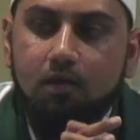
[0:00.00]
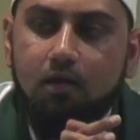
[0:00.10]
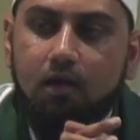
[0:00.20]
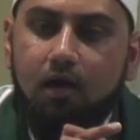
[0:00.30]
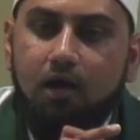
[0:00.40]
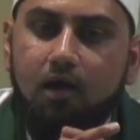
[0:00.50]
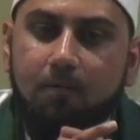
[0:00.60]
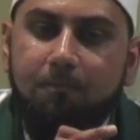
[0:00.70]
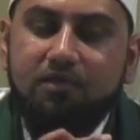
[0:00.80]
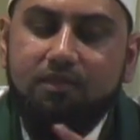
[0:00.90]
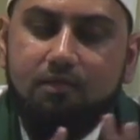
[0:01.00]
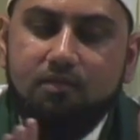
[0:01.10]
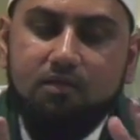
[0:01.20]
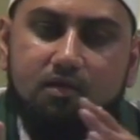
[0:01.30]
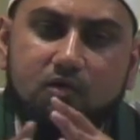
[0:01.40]
Uh, but the,
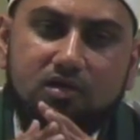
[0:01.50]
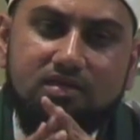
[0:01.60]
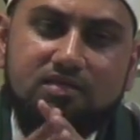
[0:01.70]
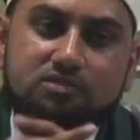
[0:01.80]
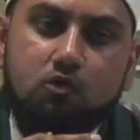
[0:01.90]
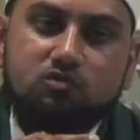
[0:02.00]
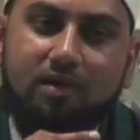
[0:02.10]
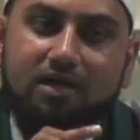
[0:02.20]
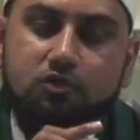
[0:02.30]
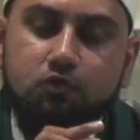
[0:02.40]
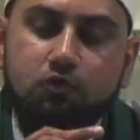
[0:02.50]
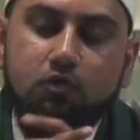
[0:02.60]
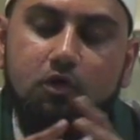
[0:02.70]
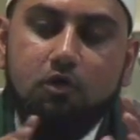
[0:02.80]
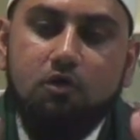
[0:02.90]
the, this goes back to
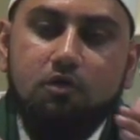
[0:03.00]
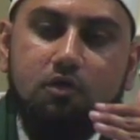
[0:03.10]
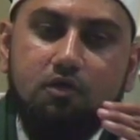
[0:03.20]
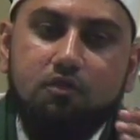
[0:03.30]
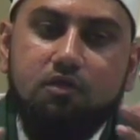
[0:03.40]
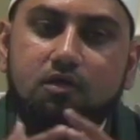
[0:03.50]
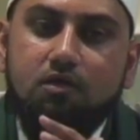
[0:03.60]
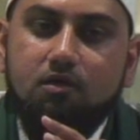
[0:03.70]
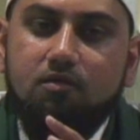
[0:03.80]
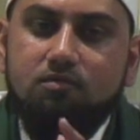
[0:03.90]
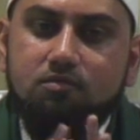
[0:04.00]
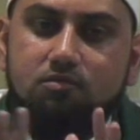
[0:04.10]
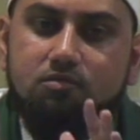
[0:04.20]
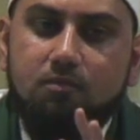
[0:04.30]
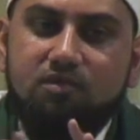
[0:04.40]
uh, the,
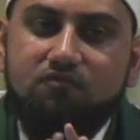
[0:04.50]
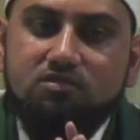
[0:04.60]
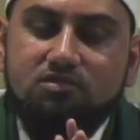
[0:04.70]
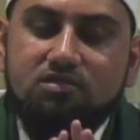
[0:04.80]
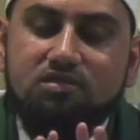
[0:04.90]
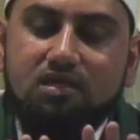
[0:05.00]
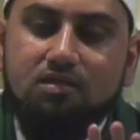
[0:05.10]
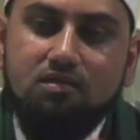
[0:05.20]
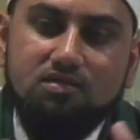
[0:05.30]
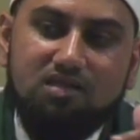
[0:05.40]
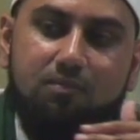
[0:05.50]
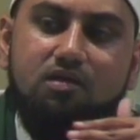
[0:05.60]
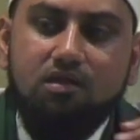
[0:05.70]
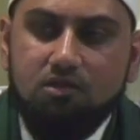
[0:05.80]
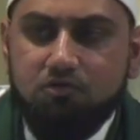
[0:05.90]
some differences in Islamic
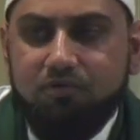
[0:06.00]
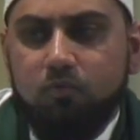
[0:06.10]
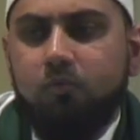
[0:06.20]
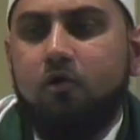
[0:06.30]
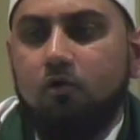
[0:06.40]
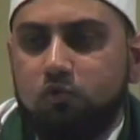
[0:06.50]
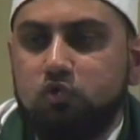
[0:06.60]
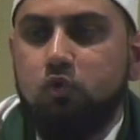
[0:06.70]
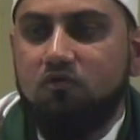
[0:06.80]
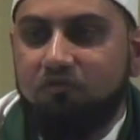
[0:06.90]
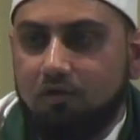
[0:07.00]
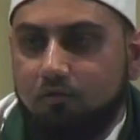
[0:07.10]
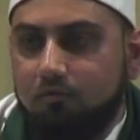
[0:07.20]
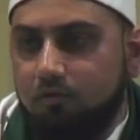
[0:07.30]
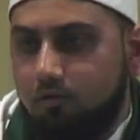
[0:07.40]
legal theory, what we call usul al-fiqh.
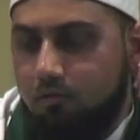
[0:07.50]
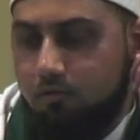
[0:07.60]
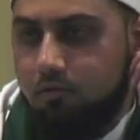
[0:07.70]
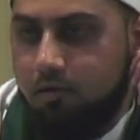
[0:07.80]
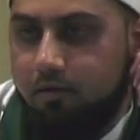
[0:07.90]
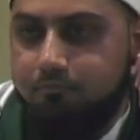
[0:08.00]
Yeah.